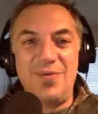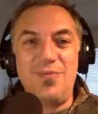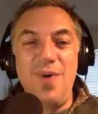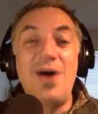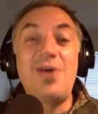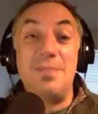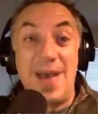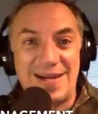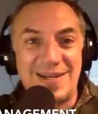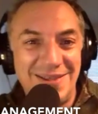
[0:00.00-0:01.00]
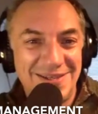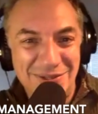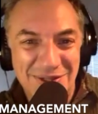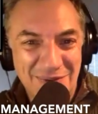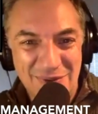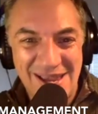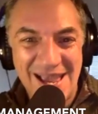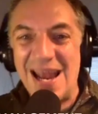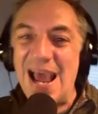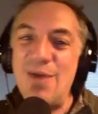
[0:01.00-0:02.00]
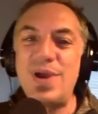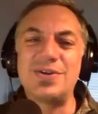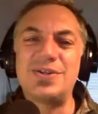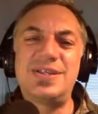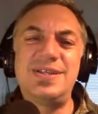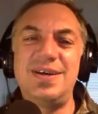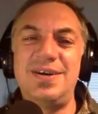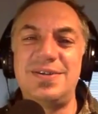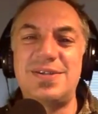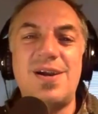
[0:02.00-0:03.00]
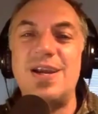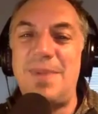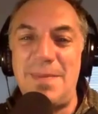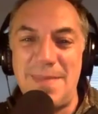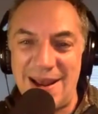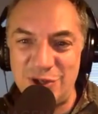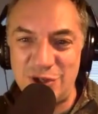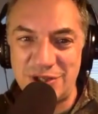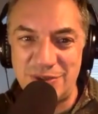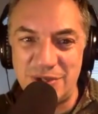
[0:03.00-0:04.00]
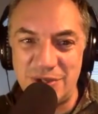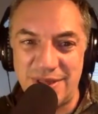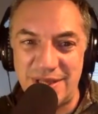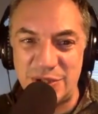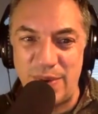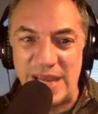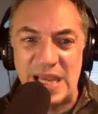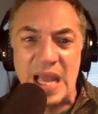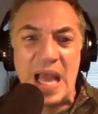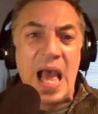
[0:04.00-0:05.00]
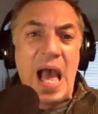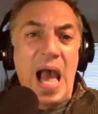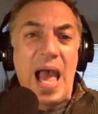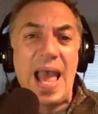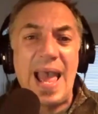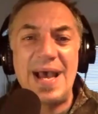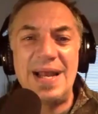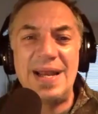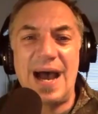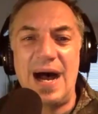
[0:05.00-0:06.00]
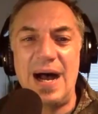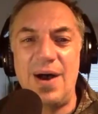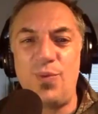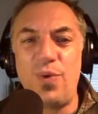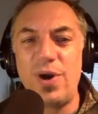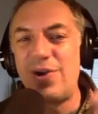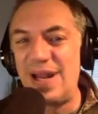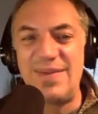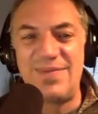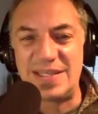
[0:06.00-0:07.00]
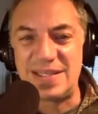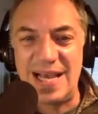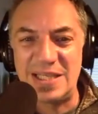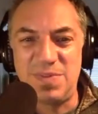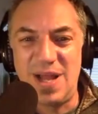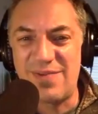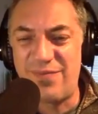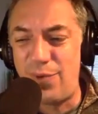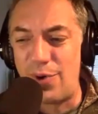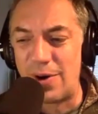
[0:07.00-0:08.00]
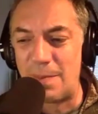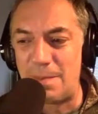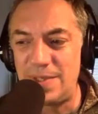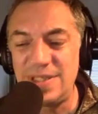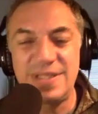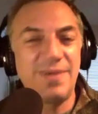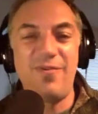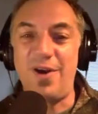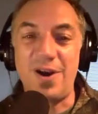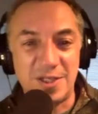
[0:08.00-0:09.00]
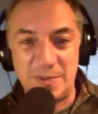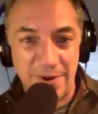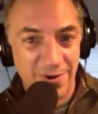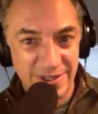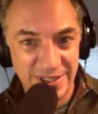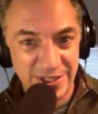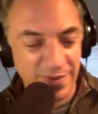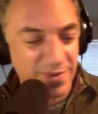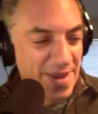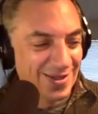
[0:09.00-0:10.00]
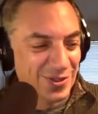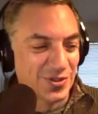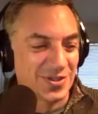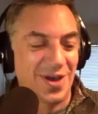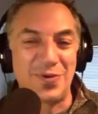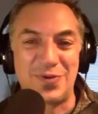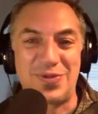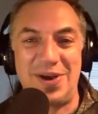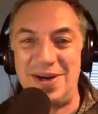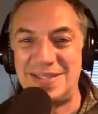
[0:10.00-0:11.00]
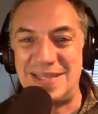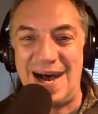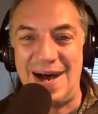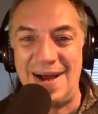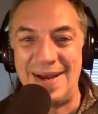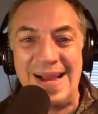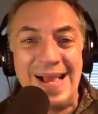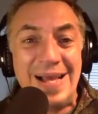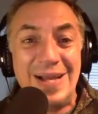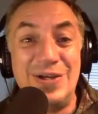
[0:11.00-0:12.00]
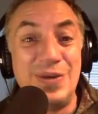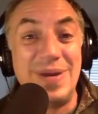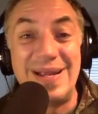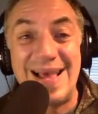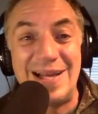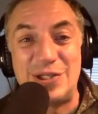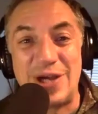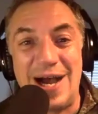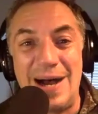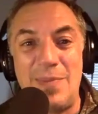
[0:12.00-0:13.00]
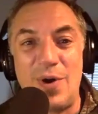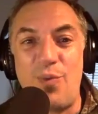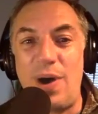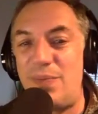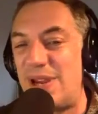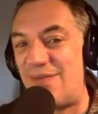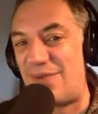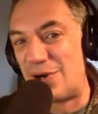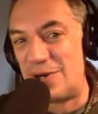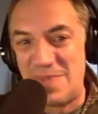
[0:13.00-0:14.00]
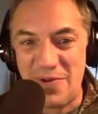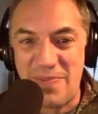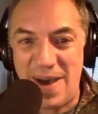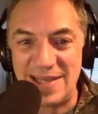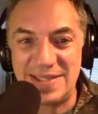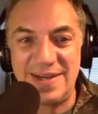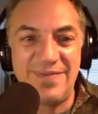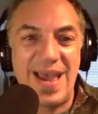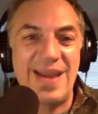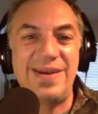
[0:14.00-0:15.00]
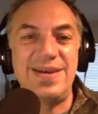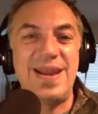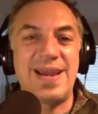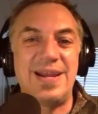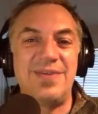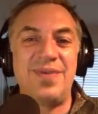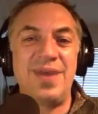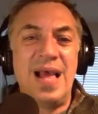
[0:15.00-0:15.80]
Welcome back to the Tuesday weekend, and we are still talking about managers this week. And we're going to leave this last block for just some of our experiences with managers, other thoughts on doing that job, what we have learned, both positive and negative.